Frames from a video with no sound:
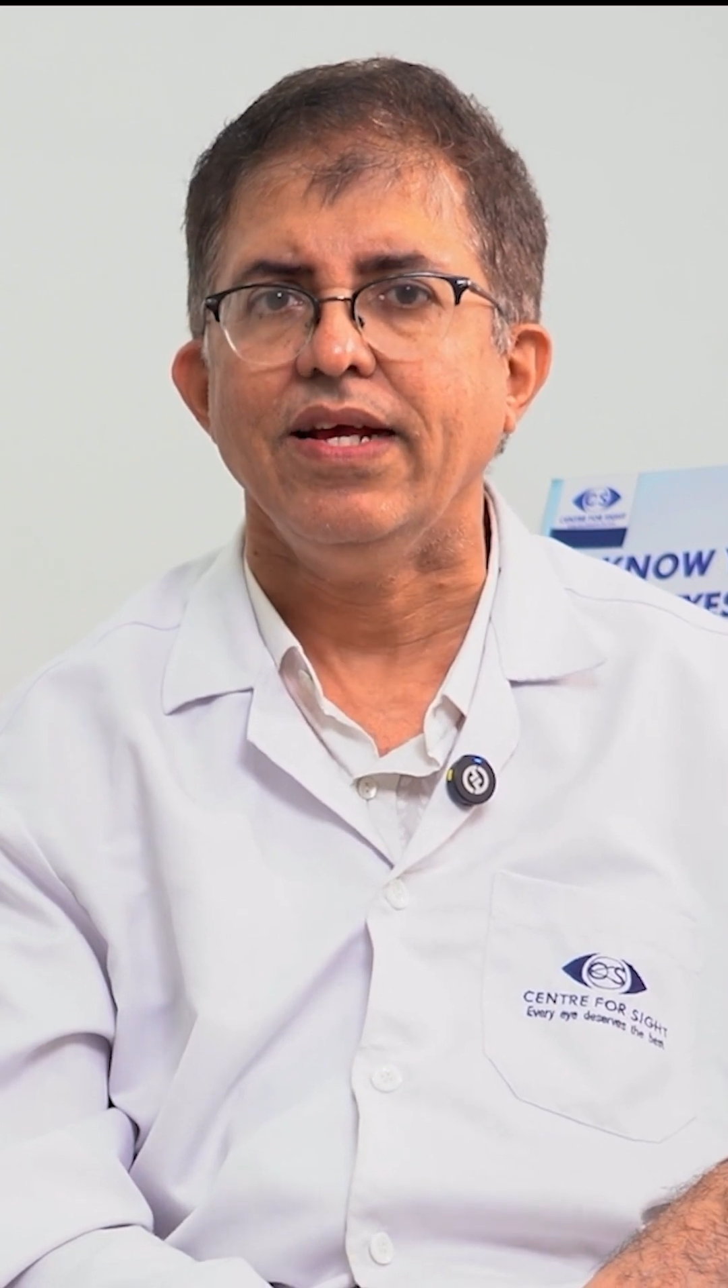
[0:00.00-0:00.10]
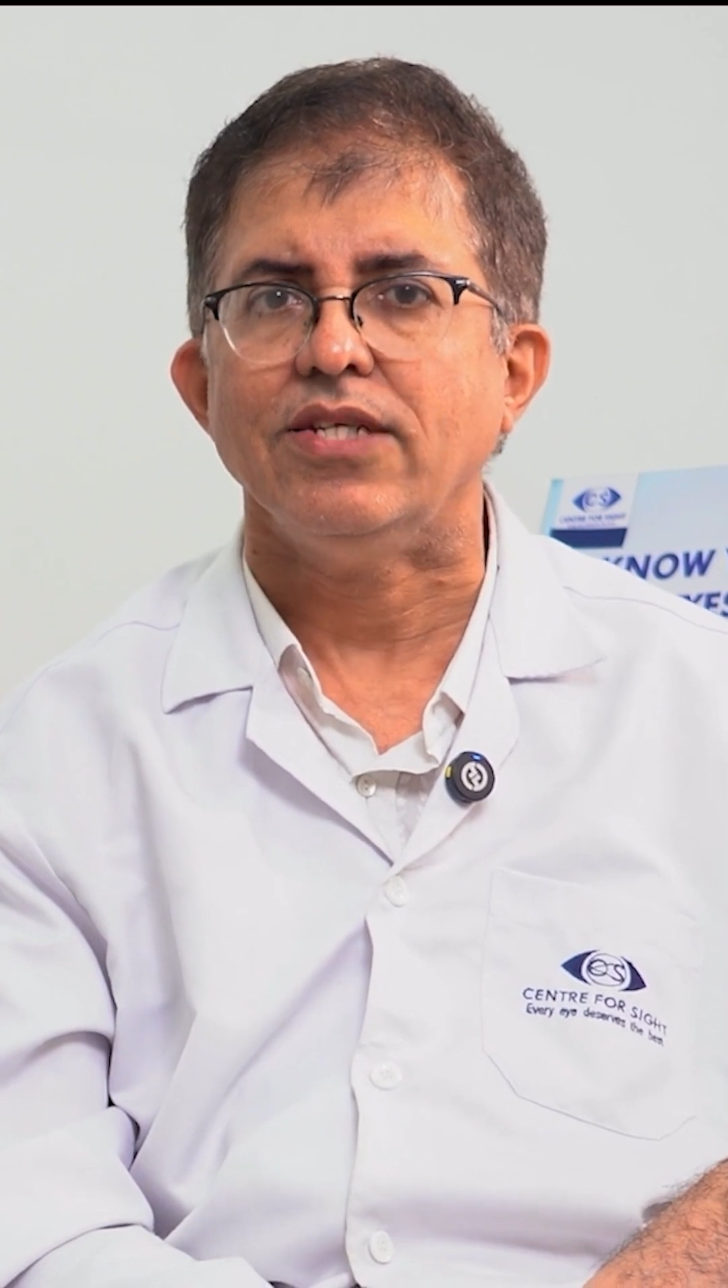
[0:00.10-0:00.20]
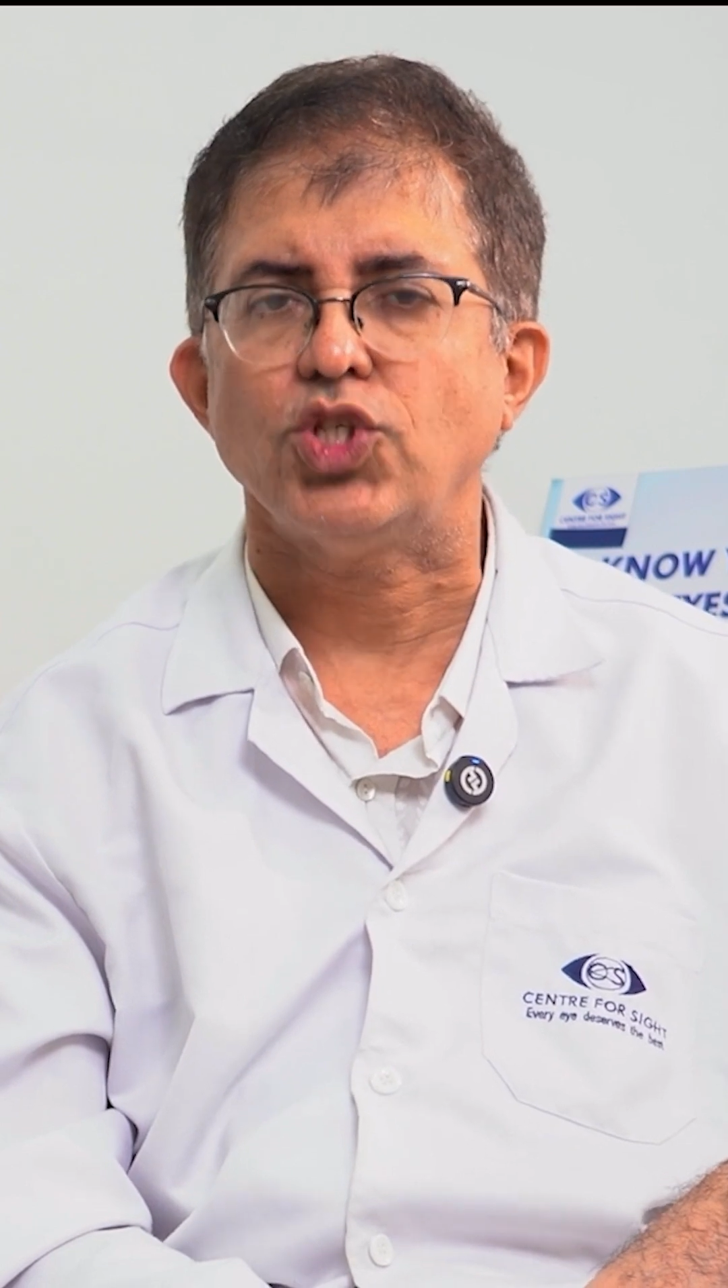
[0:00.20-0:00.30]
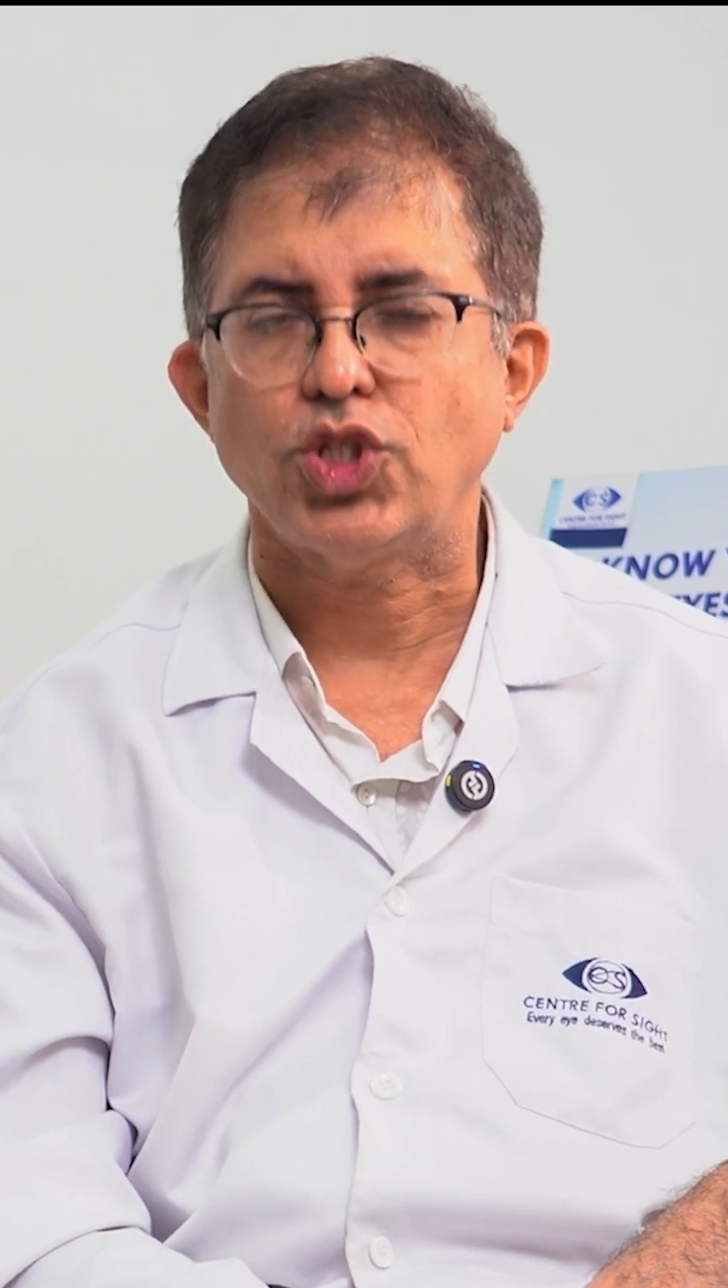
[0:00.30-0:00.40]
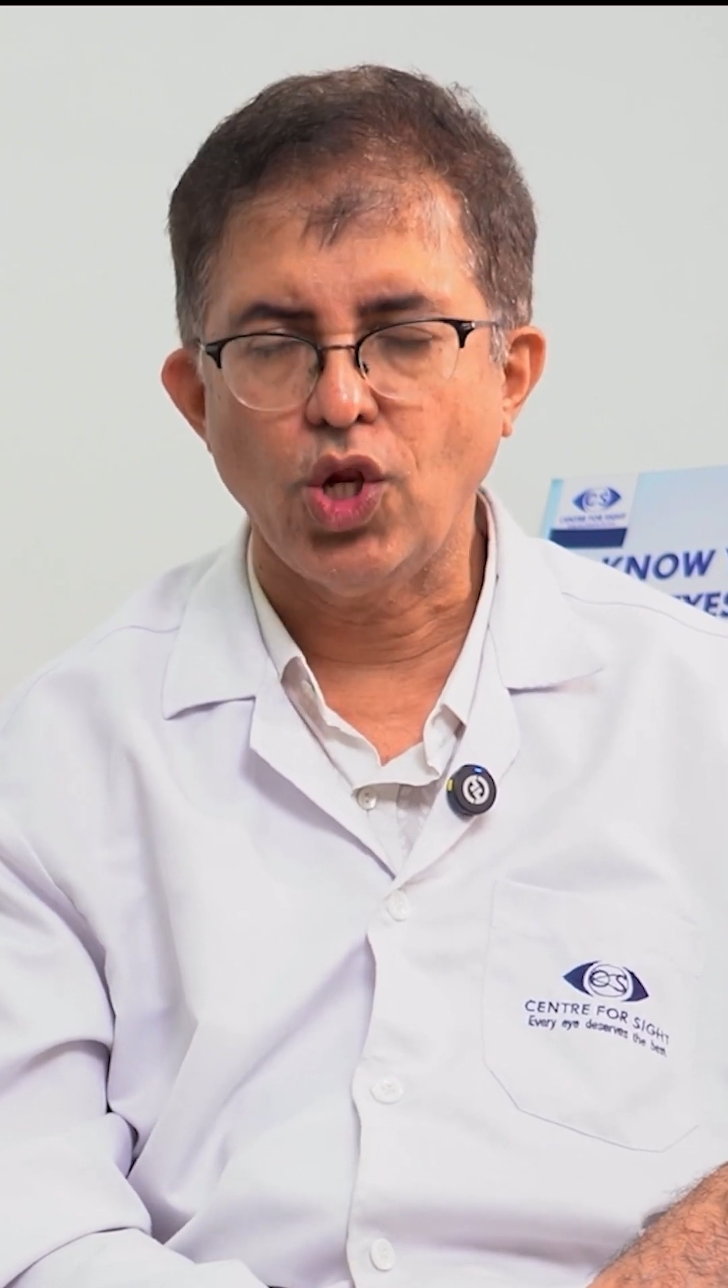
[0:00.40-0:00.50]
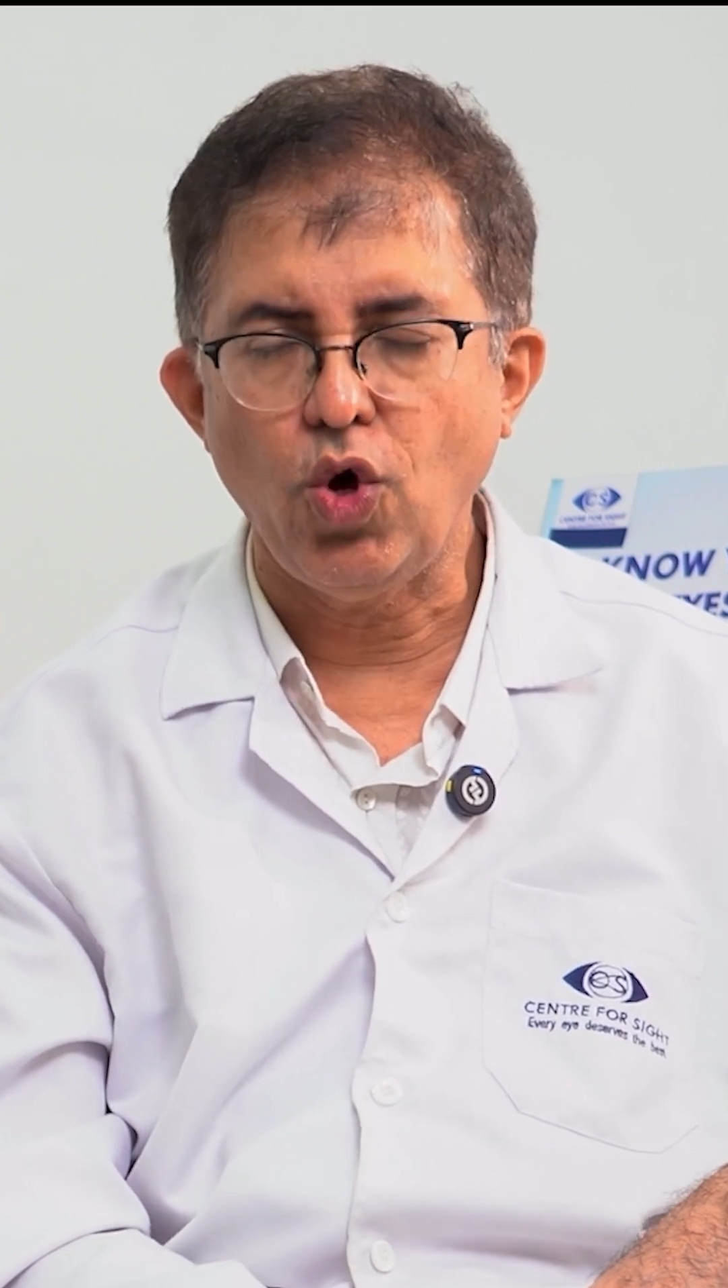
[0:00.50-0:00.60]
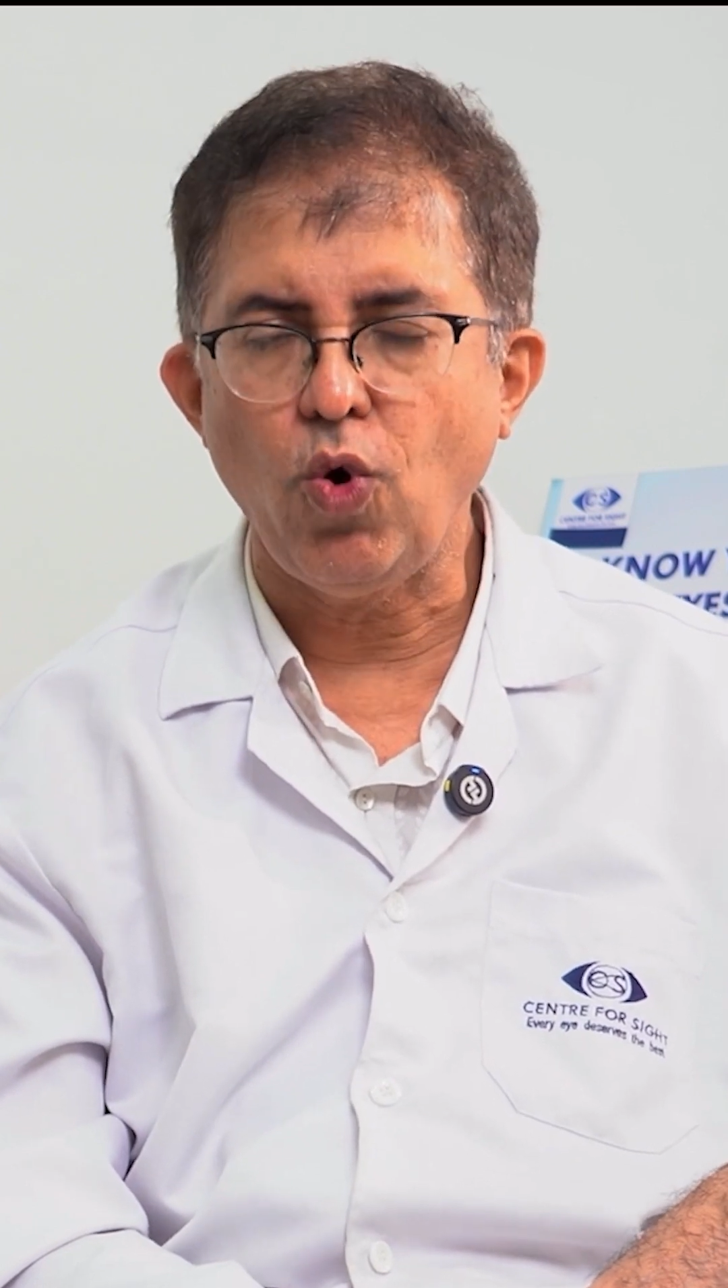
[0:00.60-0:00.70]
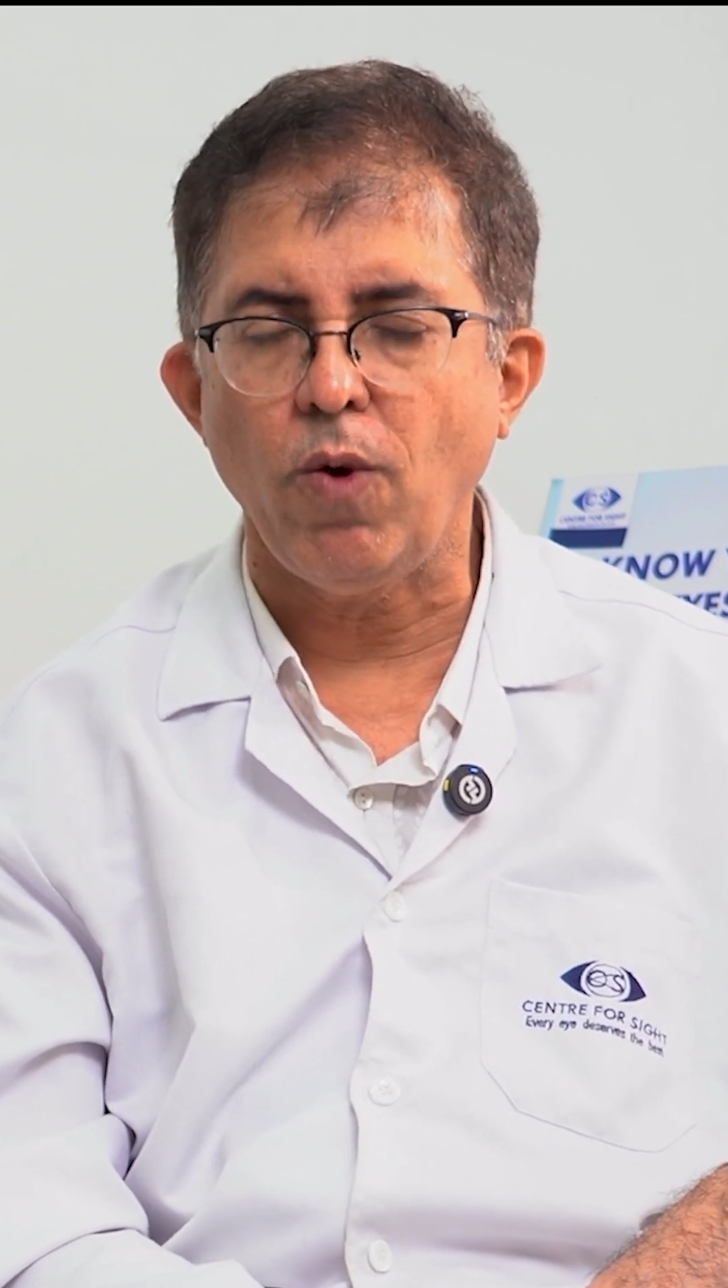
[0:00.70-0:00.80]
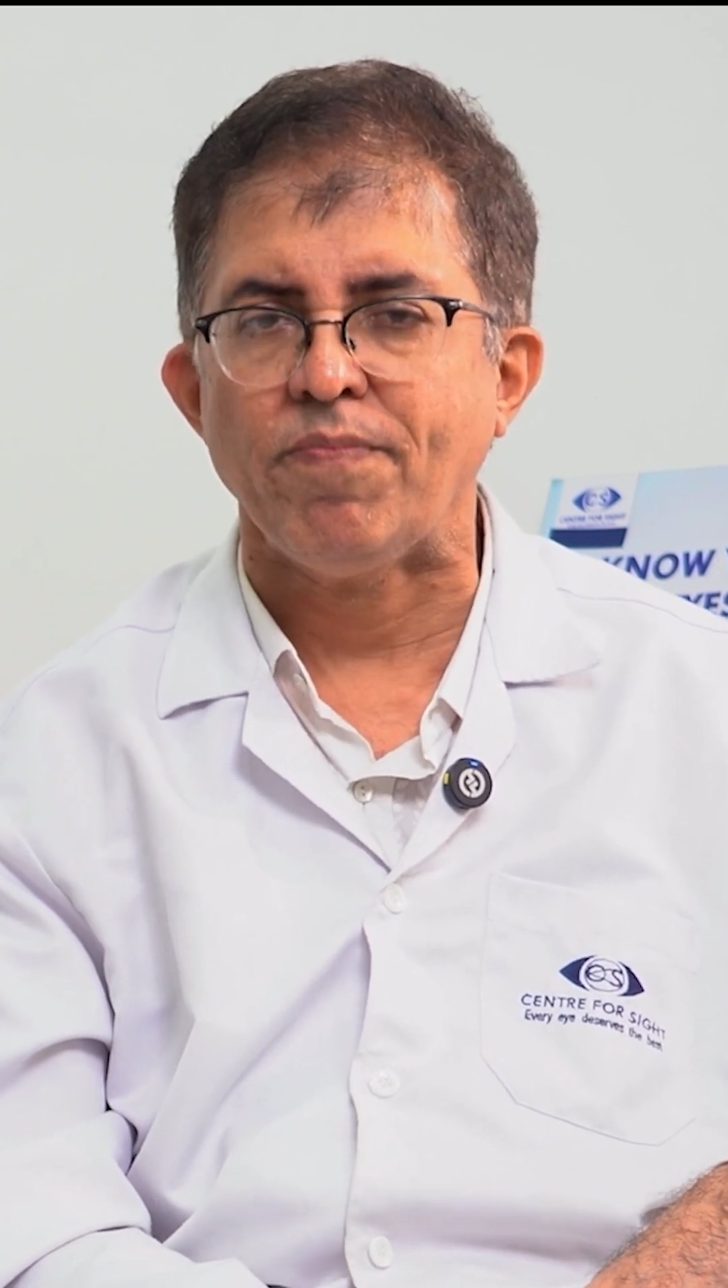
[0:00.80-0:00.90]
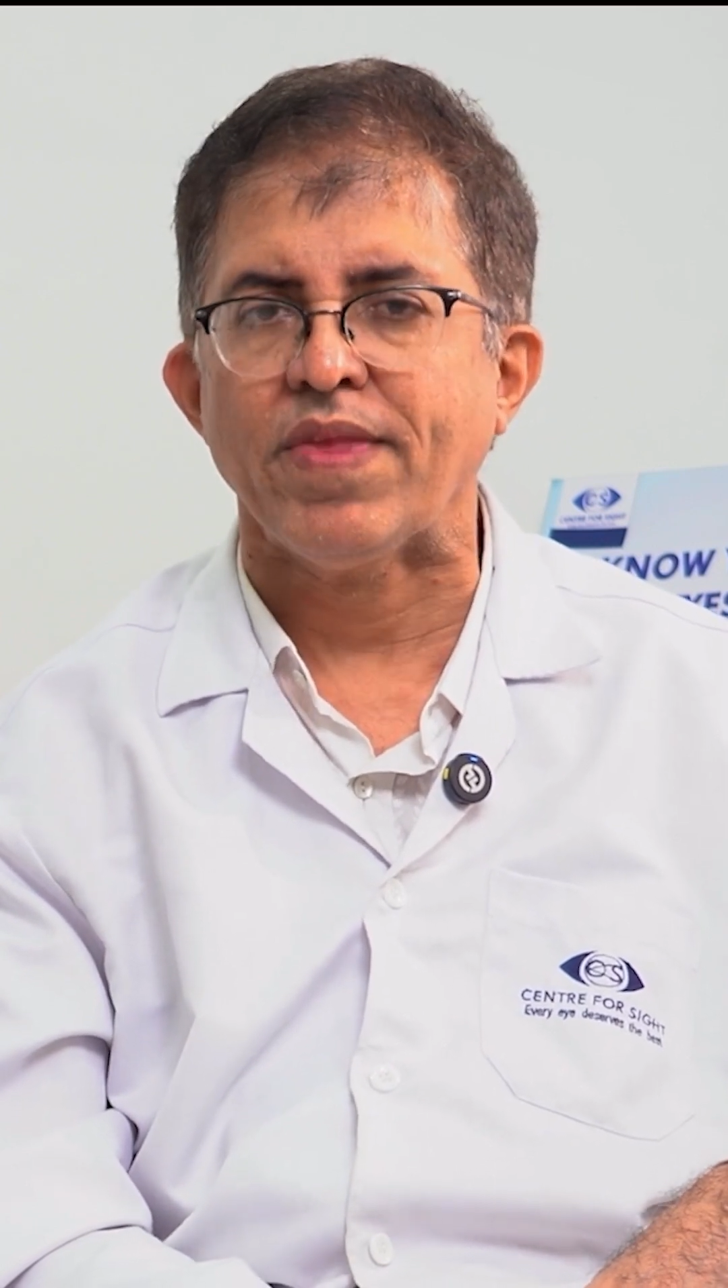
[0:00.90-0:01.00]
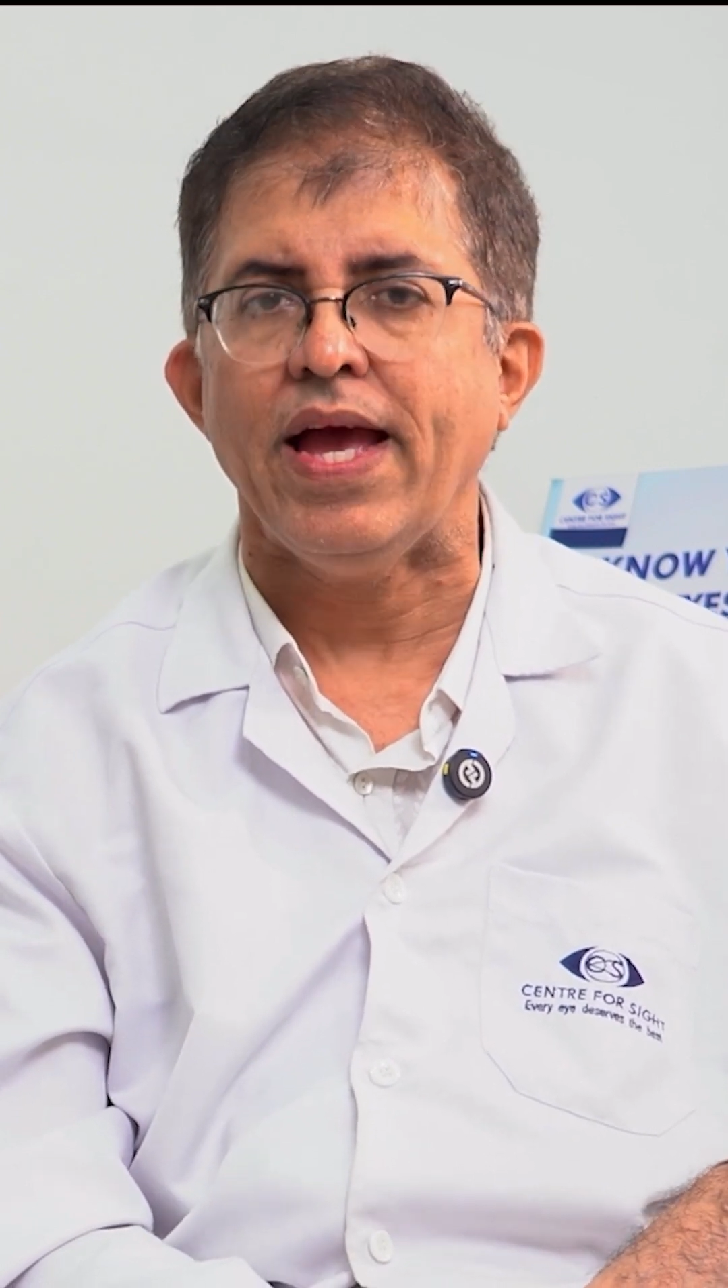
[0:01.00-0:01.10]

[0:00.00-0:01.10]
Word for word: slow